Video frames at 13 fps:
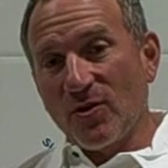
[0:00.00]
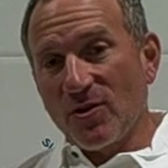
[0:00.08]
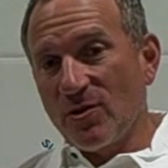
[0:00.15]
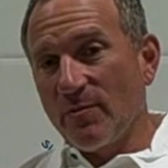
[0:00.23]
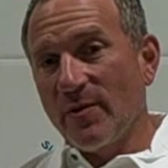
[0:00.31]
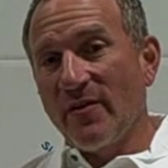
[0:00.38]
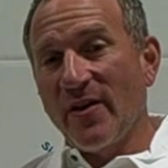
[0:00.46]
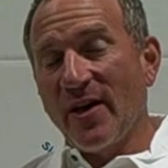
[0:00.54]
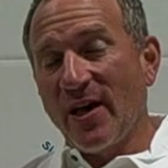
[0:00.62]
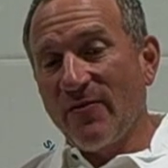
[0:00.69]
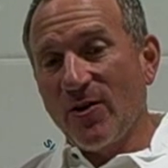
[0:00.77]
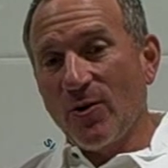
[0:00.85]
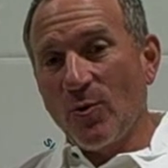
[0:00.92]
a little bit of a
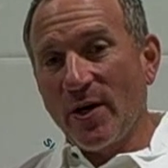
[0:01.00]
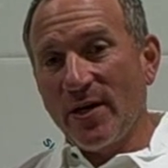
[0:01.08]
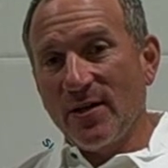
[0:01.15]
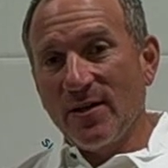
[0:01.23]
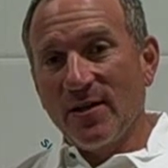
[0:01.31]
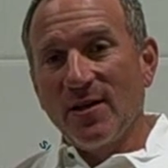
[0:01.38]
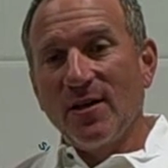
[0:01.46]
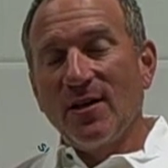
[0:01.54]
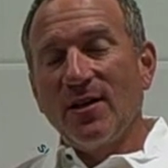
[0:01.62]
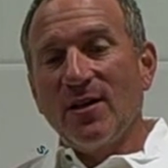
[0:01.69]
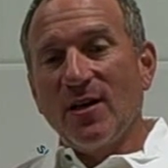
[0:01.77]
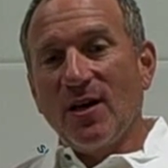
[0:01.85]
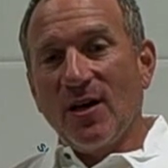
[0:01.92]
heavier weight
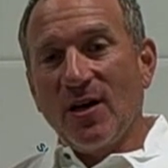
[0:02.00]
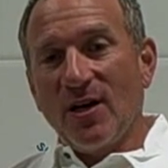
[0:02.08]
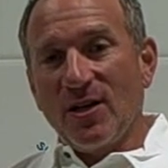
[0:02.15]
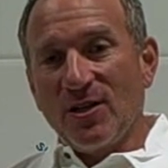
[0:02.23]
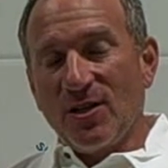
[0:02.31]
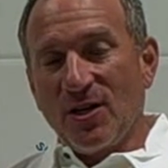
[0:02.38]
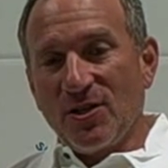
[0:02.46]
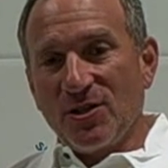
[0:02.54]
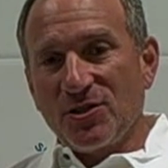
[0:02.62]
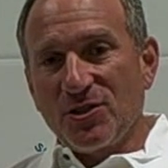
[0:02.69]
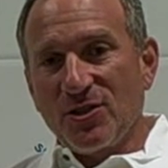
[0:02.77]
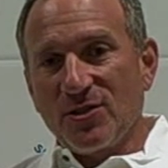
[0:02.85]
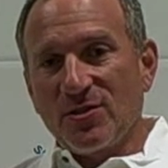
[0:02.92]
on their
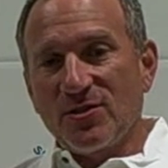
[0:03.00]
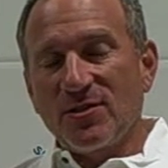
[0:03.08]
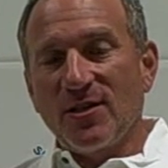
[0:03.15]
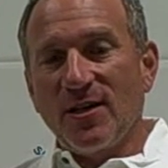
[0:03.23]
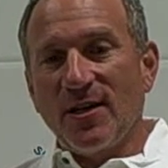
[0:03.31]
shirts,